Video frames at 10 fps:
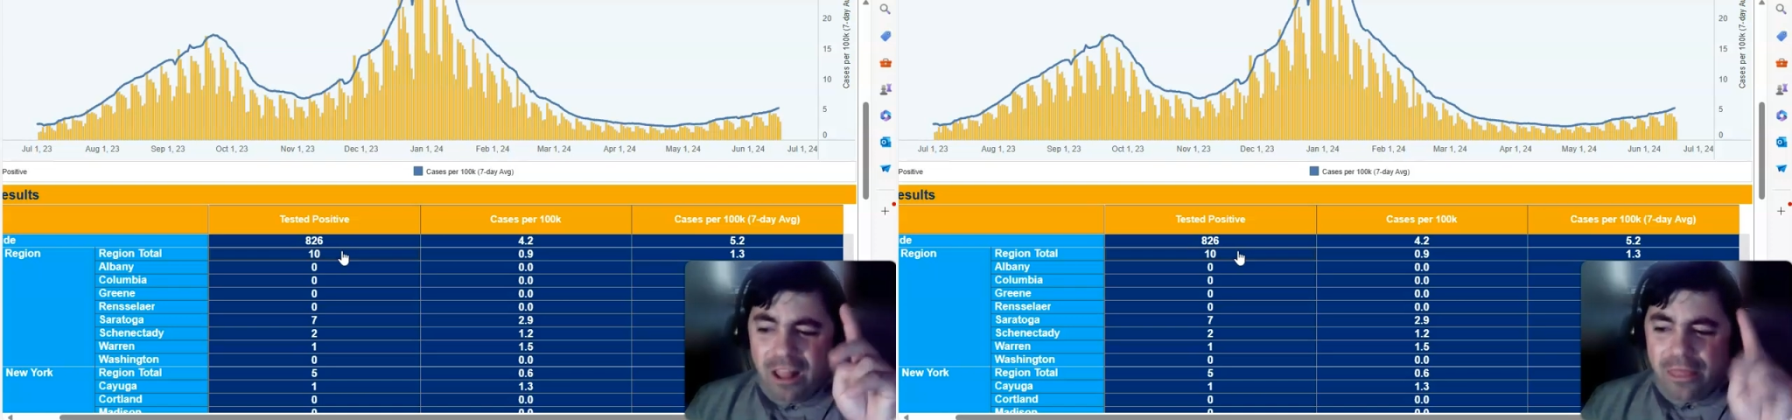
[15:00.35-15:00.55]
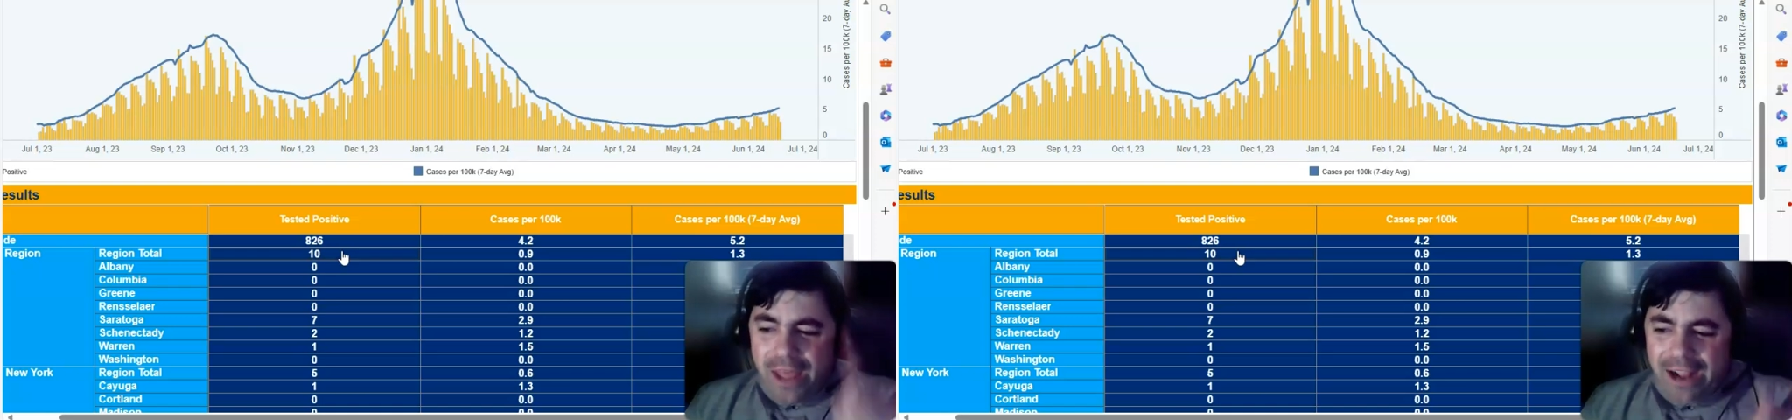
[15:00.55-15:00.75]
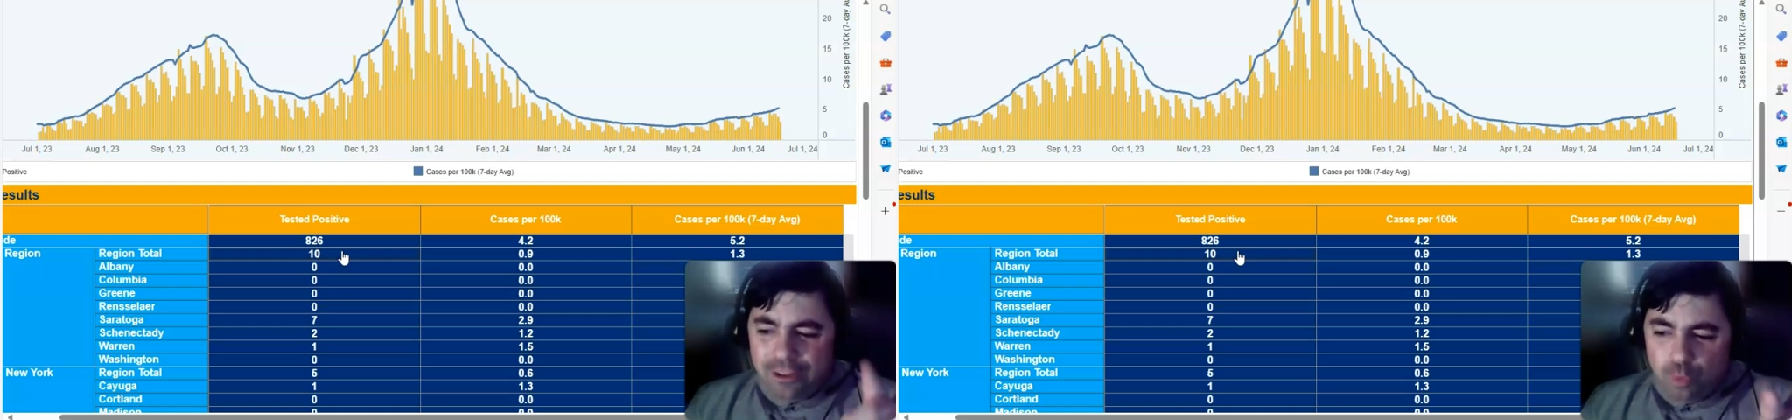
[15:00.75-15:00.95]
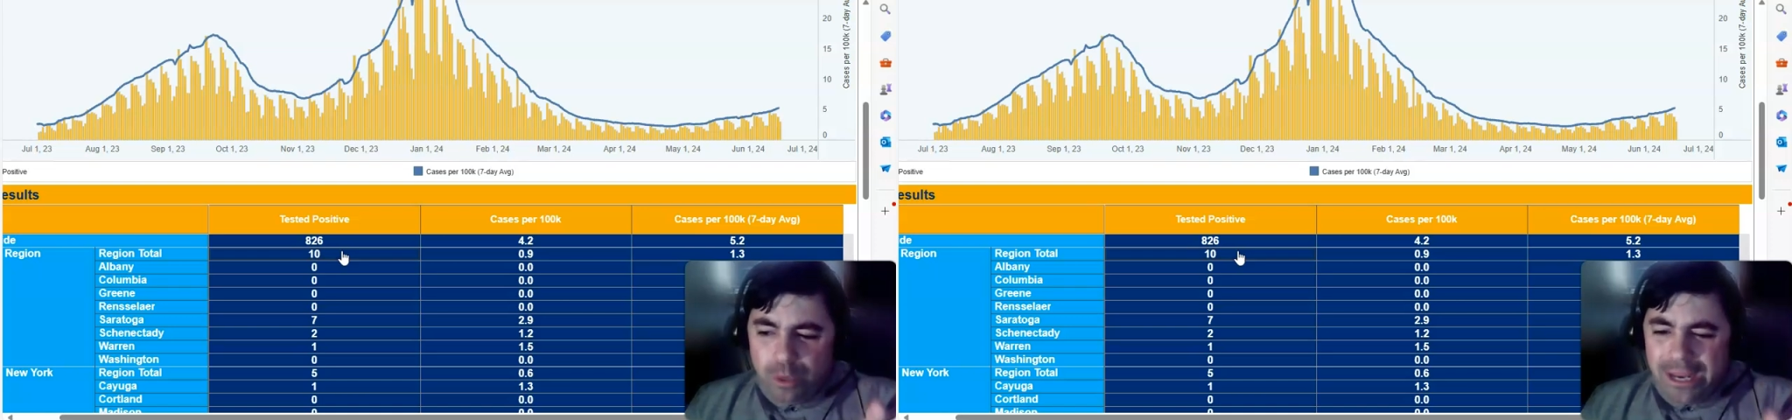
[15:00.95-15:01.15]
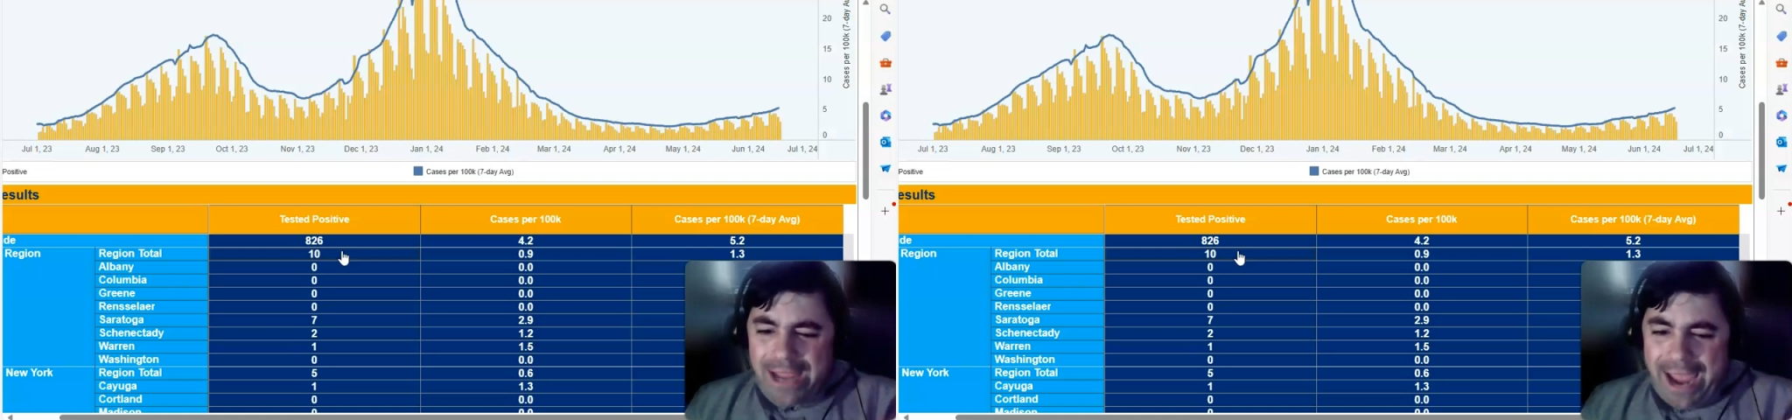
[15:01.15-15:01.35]
that's
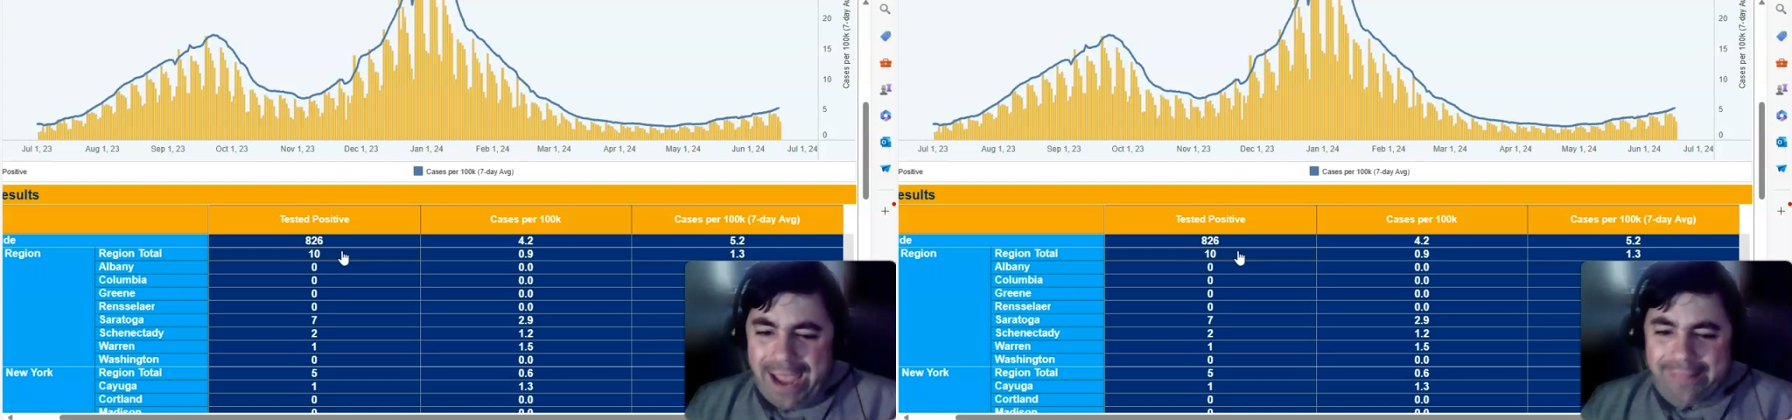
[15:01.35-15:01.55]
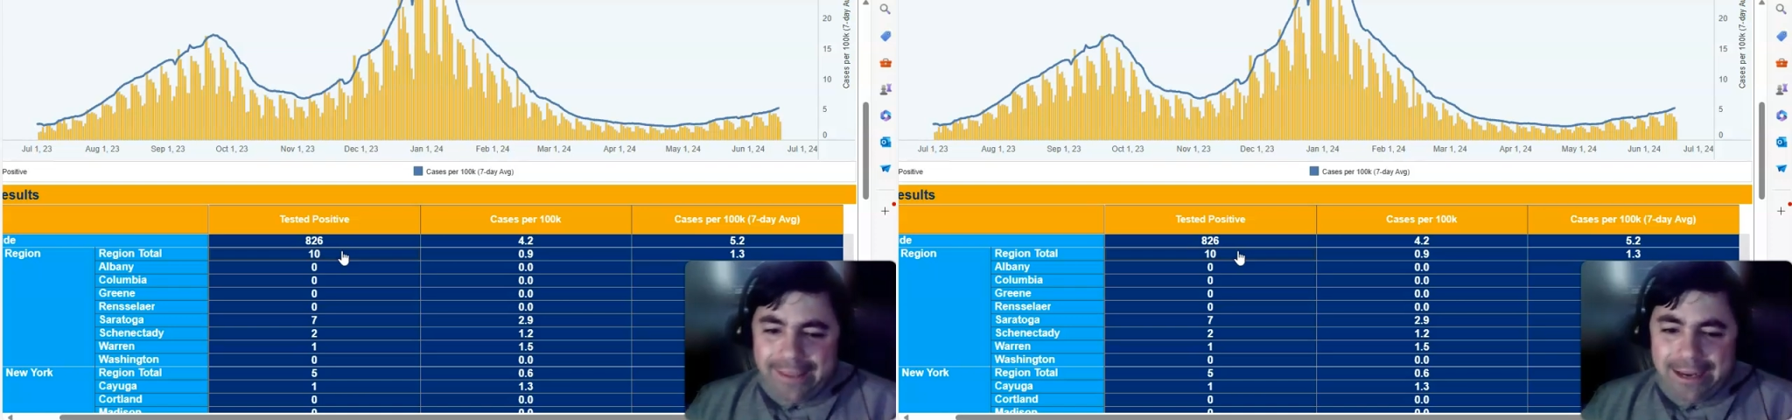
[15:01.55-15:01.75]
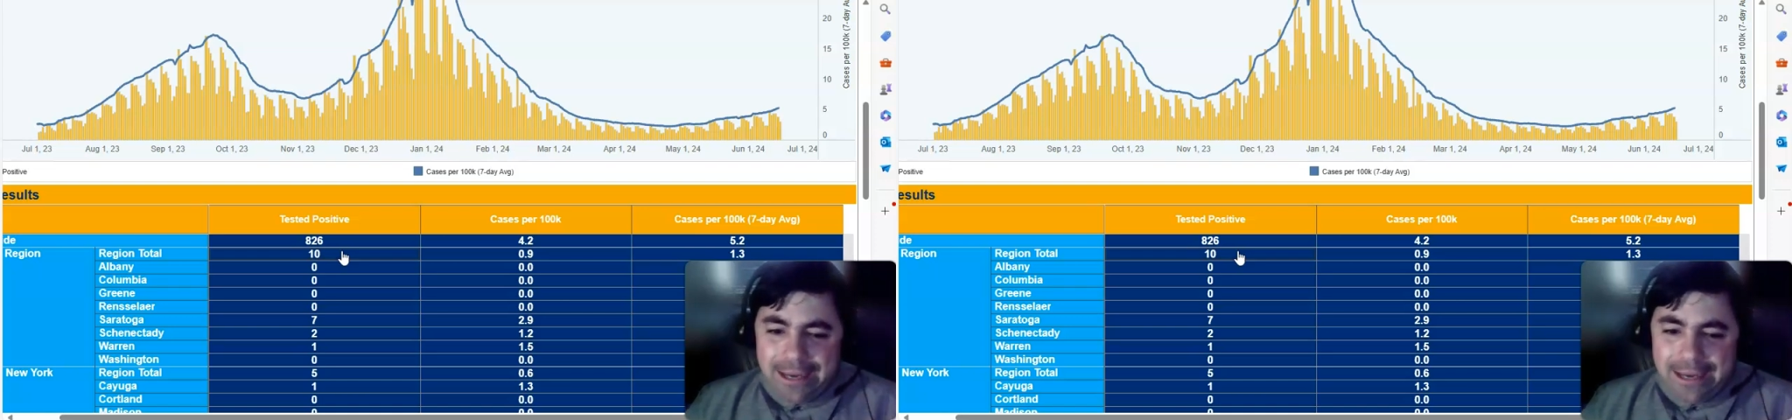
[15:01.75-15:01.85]
when they add that